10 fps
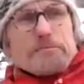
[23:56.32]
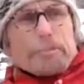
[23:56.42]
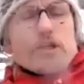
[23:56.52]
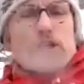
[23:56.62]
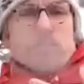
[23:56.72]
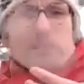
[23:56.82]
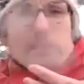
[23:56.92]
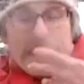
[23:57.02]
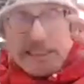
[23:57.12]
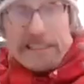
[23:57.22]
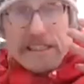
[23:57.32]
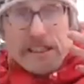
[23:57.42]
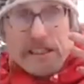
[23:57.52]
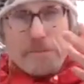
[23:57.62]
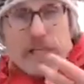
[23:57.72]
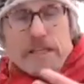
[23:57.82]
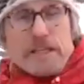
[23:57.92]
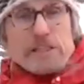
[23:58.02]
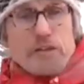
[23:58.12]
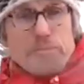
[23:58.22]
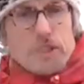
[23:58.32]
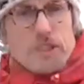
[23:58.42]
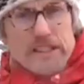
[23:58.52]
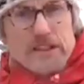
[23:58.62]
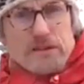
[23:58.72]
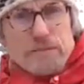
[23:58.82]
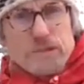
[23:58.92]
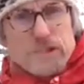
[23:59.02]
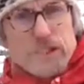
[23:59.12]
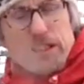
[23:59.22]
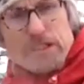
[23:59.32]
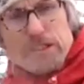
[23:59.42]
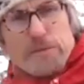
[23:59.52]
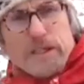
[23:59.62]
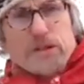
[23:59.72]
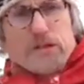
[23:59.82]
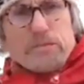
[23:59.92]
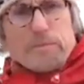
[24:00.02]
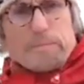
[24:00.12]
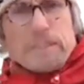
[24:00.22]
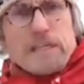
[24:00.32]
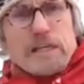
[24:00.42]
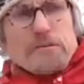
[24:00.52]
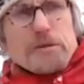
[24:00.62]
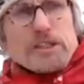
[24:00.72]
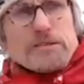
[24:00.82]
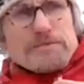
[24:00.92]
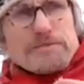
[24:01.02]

because this is my interpretation, of course, I didn't speak to the women, but